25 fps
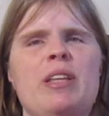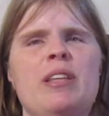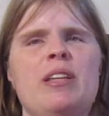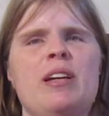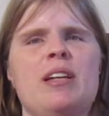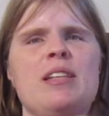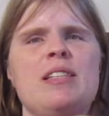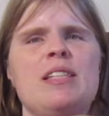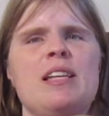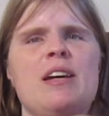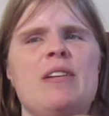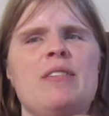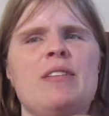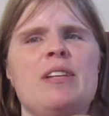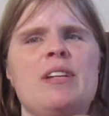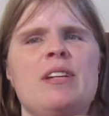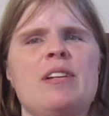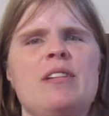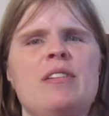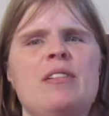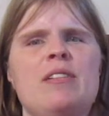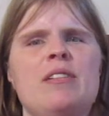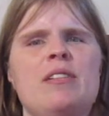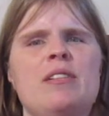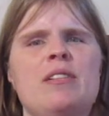thoughts out
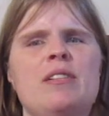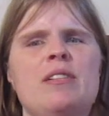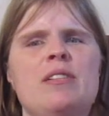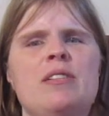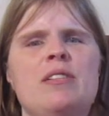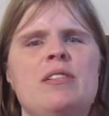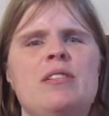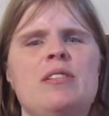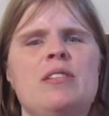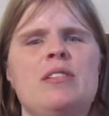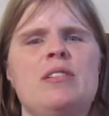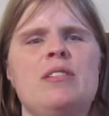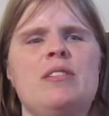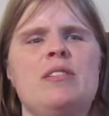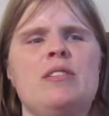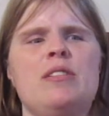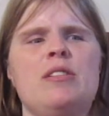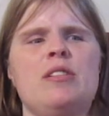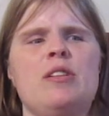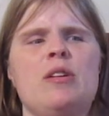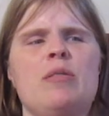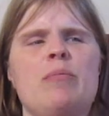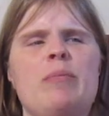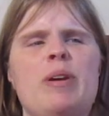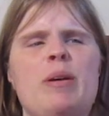there,
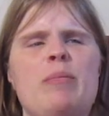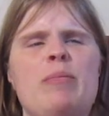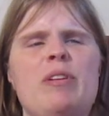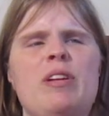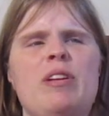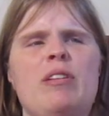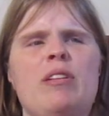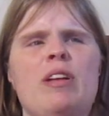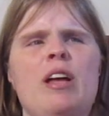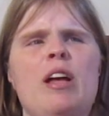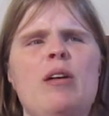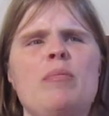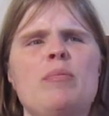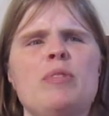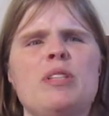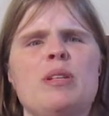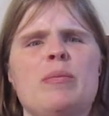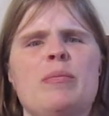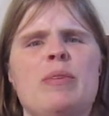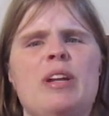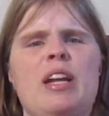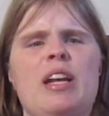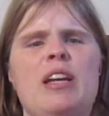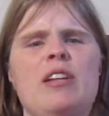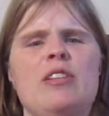so maybe it'll help
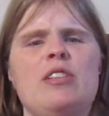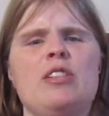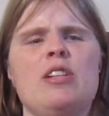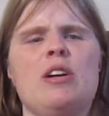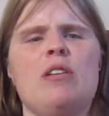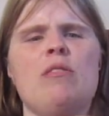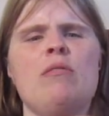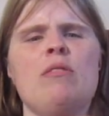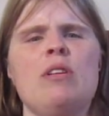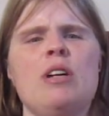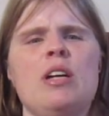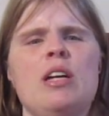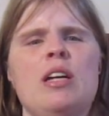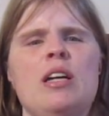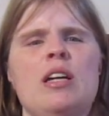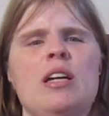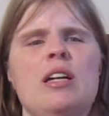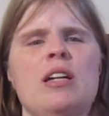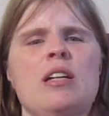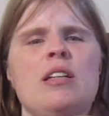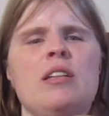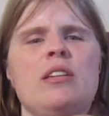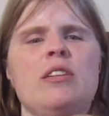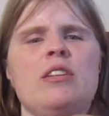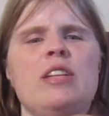somebody. So
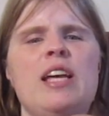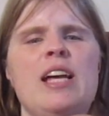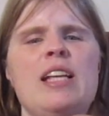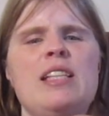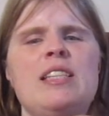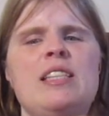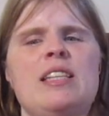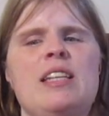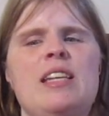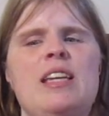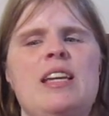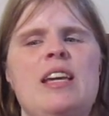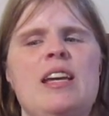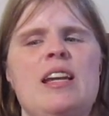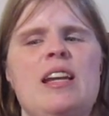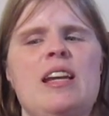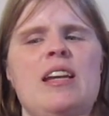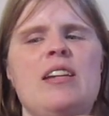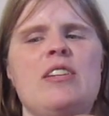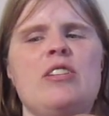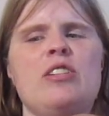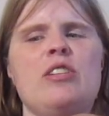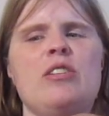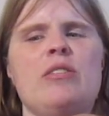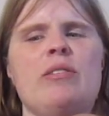let's get
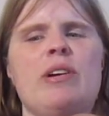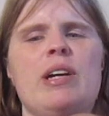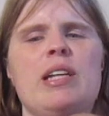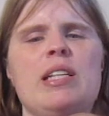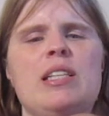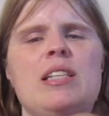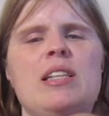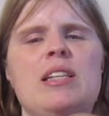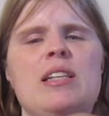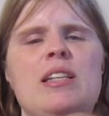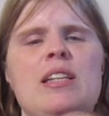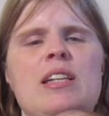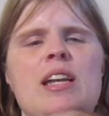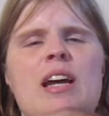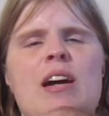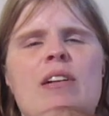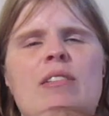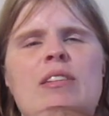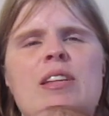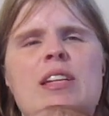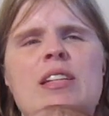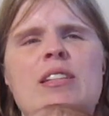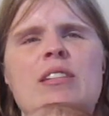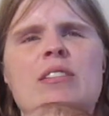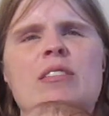into it. Now,
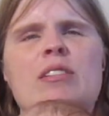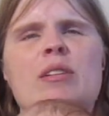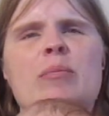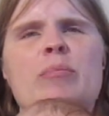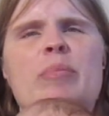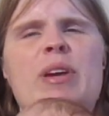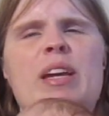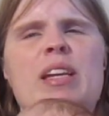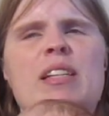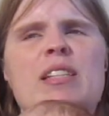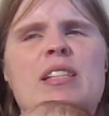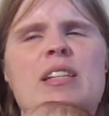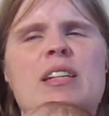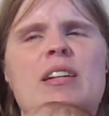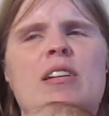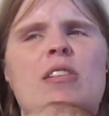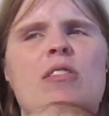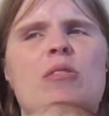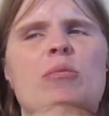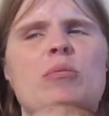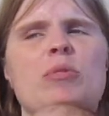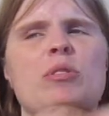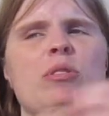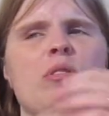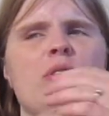these are the basic
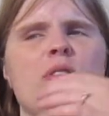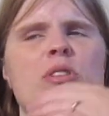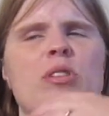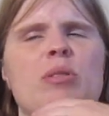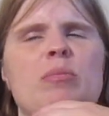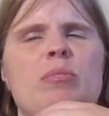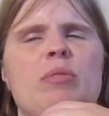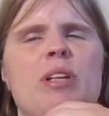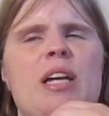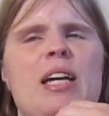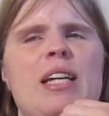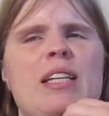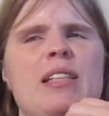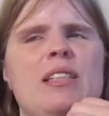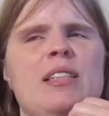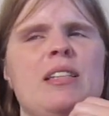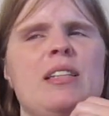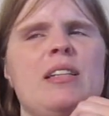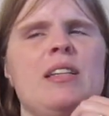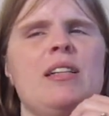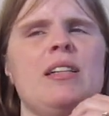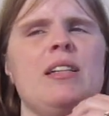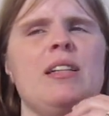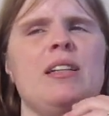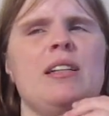homeschool supplies
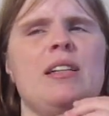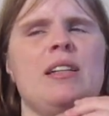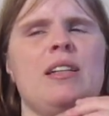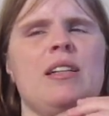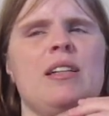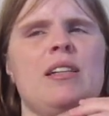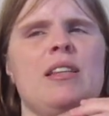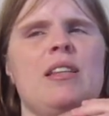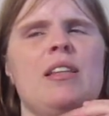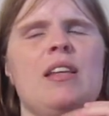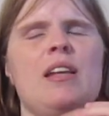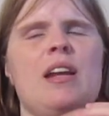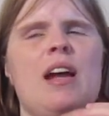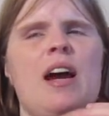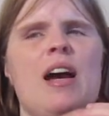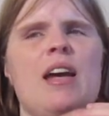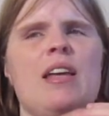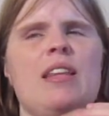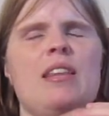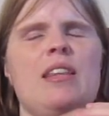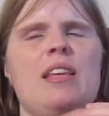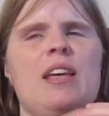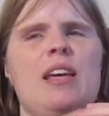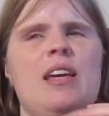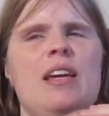that I
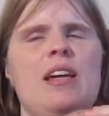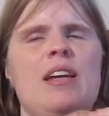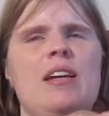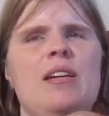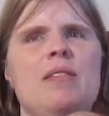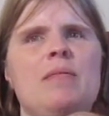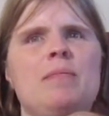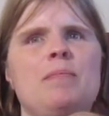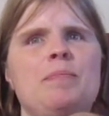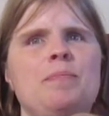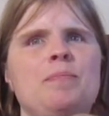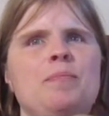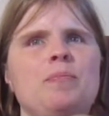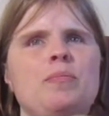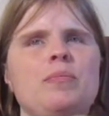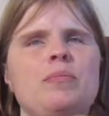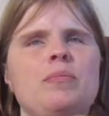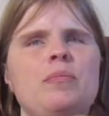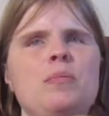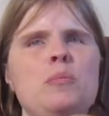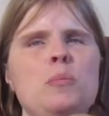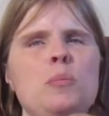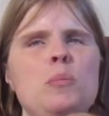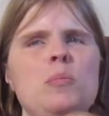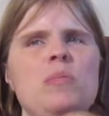think
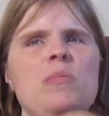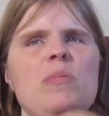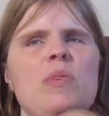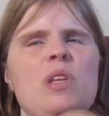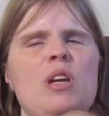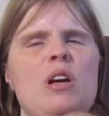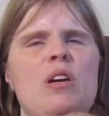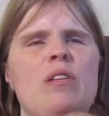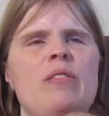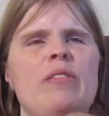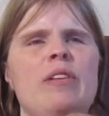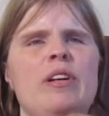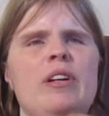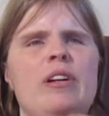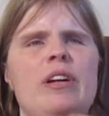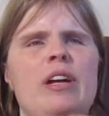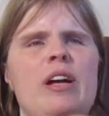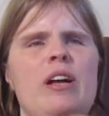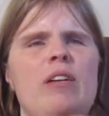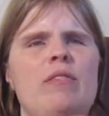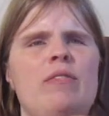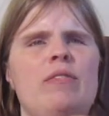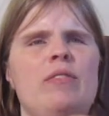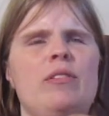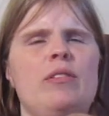are very
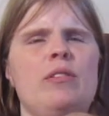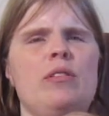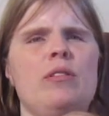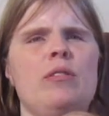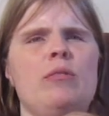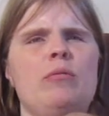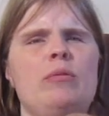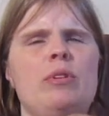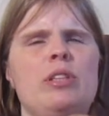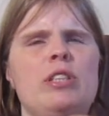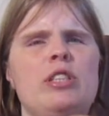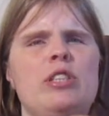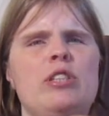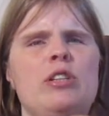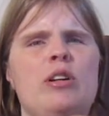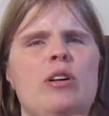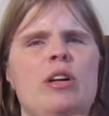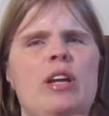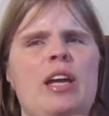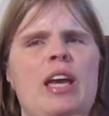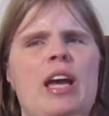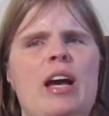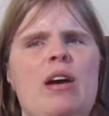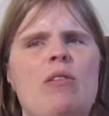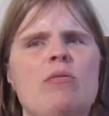helpful when
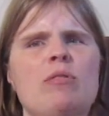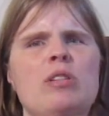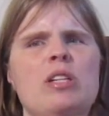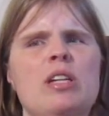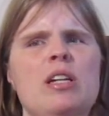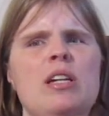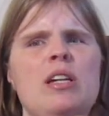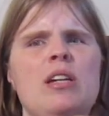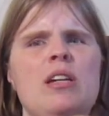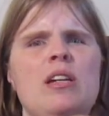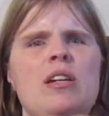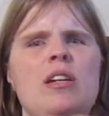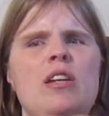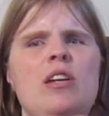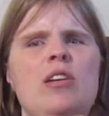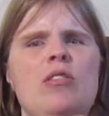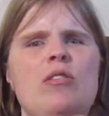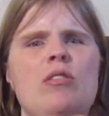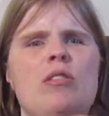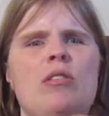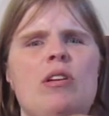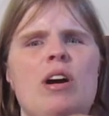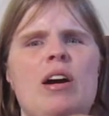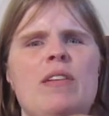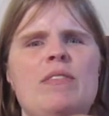starting out. You
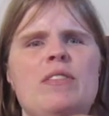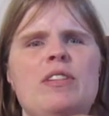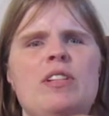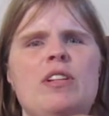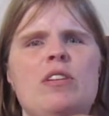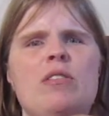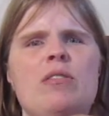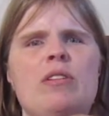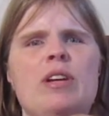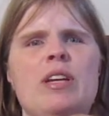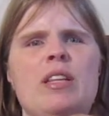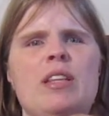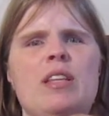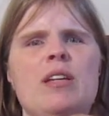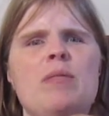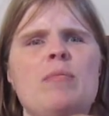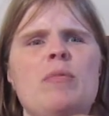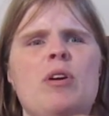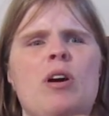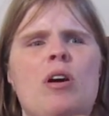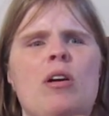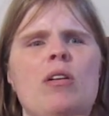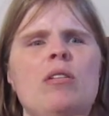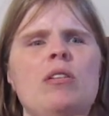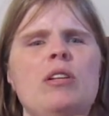don't have to go get them
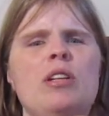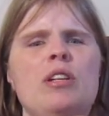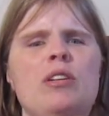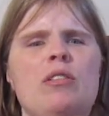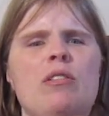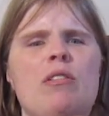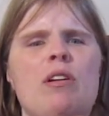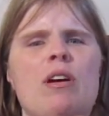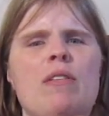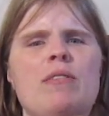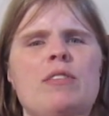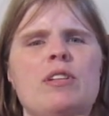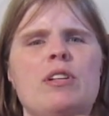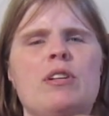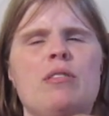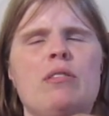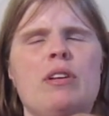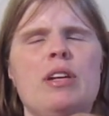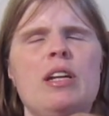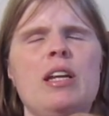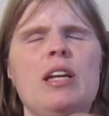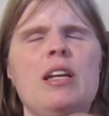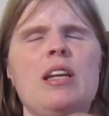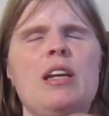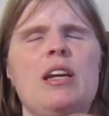all. You don't have to go
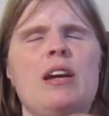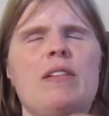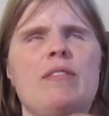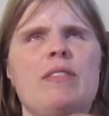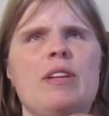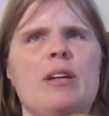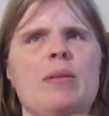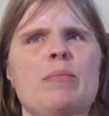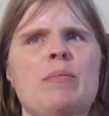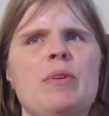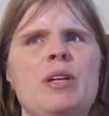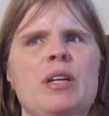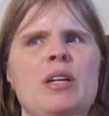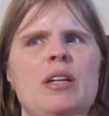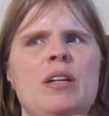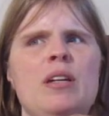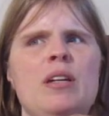get any of them.